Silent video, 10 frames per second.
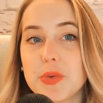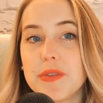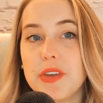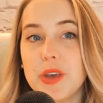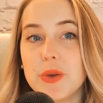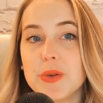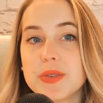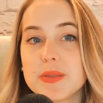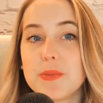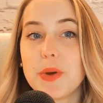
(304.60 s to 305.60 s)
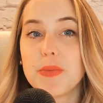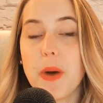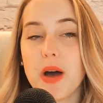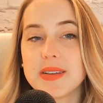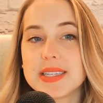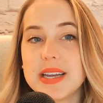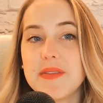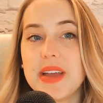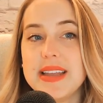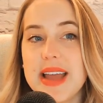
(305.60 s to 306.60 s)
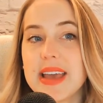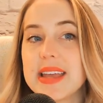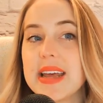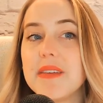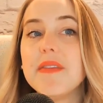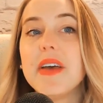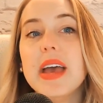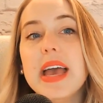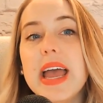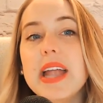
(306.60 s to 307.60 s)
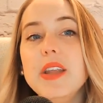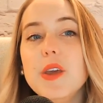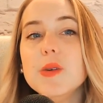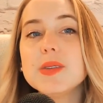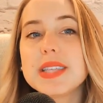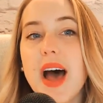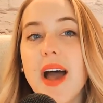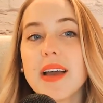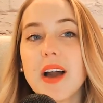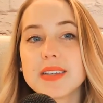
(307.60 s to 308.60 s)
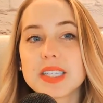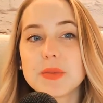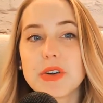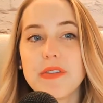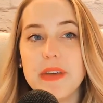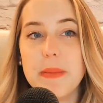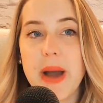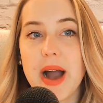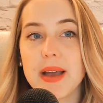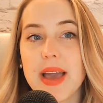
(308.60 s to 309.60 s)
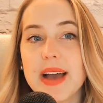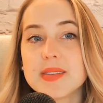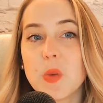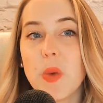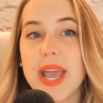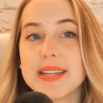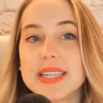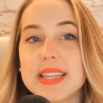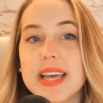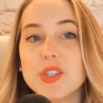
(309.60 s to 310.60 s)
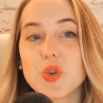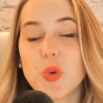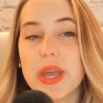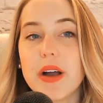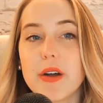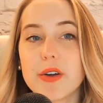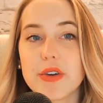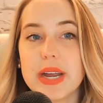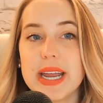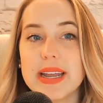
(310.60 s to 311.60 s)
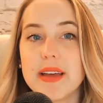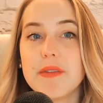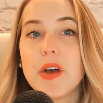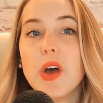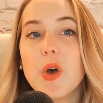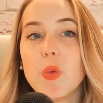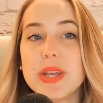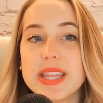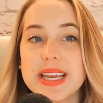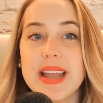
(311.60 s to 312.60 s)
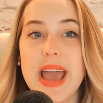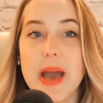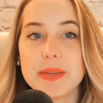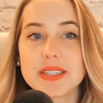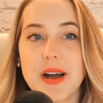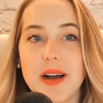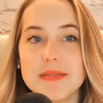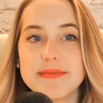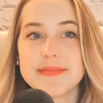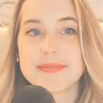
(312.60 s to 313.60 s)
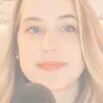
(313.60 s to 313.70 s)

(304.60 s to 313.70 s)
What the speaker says: reviews, both positive and negative, and use that customer feedback as a way to then tweak our creative within Amazon.